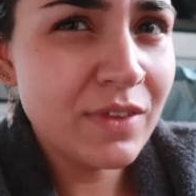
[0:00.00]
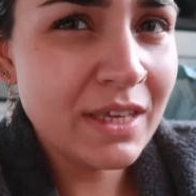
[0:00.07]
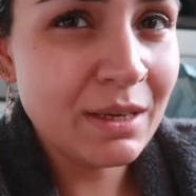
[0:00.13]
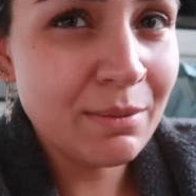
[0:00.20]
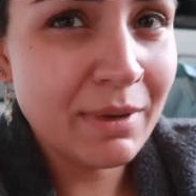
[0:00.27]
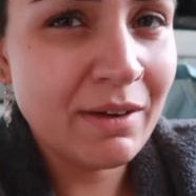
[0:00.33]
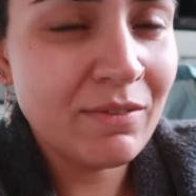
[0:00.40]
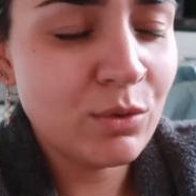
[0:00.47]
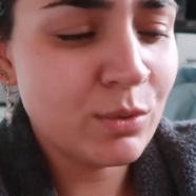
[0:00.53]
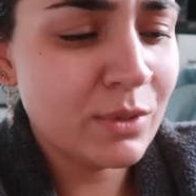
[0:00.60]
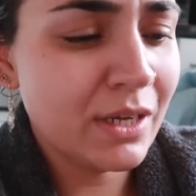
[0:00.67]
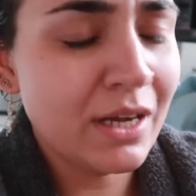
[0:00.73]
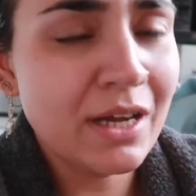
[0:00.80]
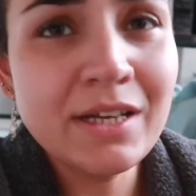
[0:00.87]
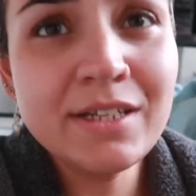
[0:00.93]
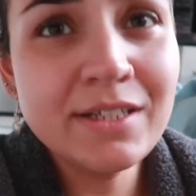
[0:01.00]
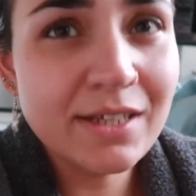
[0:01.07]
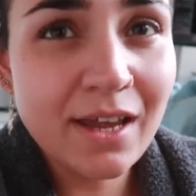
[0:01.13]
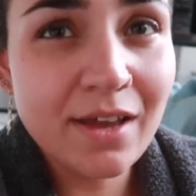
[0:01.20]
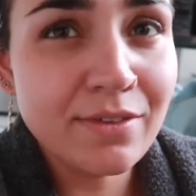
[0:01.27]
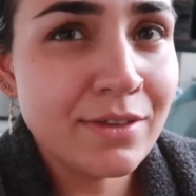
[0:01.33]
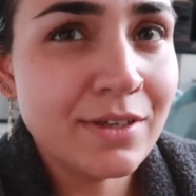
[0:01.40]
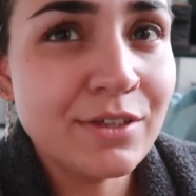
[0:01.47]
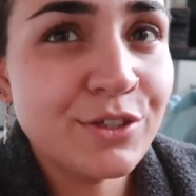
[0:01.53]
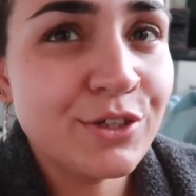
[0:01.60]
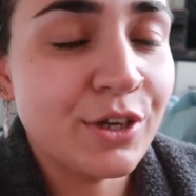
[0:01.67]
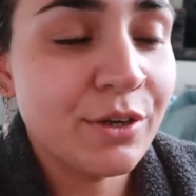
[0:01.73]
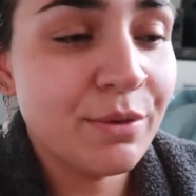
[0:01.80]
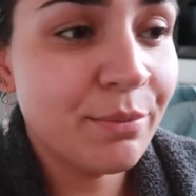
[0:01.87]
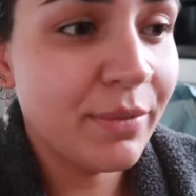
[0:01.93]
heat wave, it was like, I need to get things
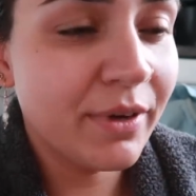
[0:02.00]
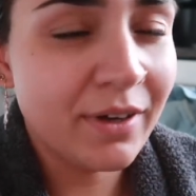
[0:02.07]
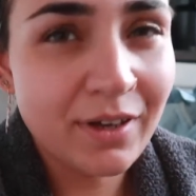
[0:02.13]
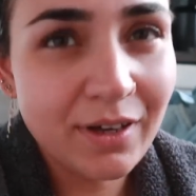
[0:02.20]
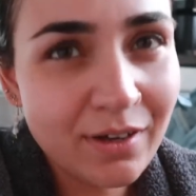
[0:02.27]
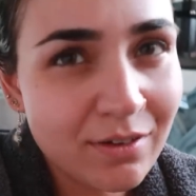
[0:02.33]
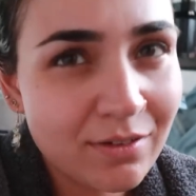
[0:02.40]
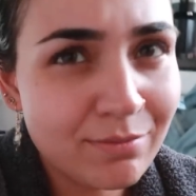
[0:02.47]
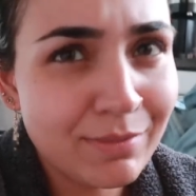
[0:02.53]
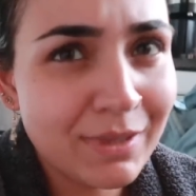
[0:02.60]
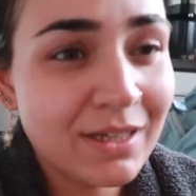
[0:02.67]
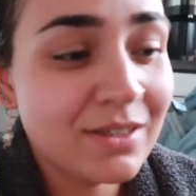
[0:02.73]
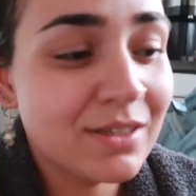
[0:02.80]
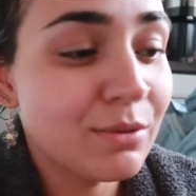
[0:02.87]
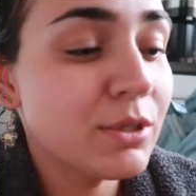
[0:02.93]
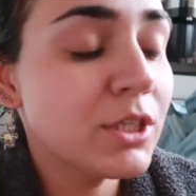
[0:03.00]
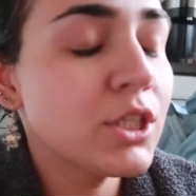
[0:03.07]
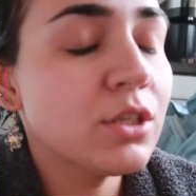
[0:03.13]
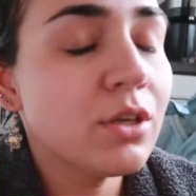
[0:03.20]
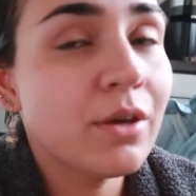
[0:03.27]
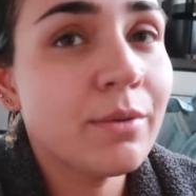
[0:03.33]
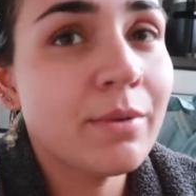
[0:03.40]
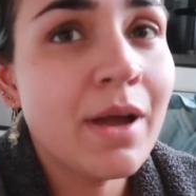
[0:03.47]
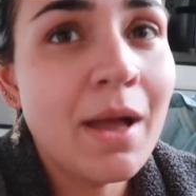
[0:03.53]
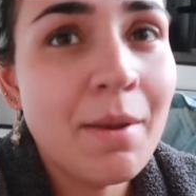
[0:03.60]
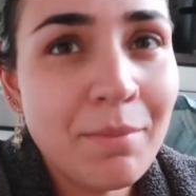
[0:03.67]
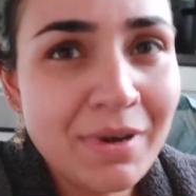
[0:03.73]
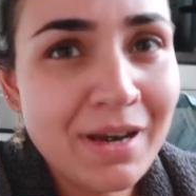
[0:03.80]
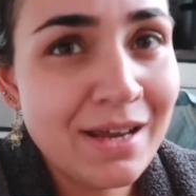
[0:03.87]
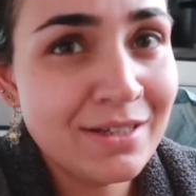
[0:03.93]
done, but I couldn't because it was so
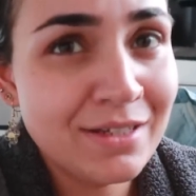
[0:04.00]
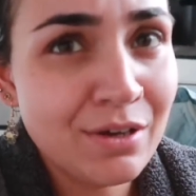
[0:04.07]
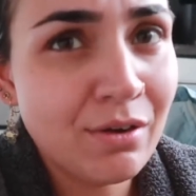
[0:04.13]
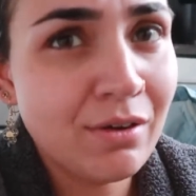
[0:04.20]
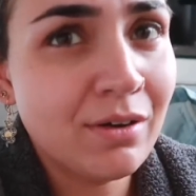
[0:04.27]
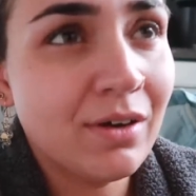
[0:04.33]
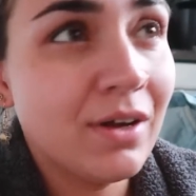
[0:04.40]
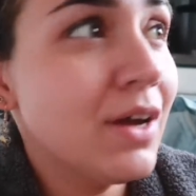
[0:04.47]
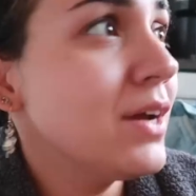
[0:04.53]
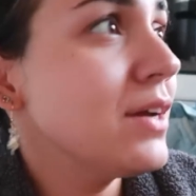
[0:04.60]
bloody hot.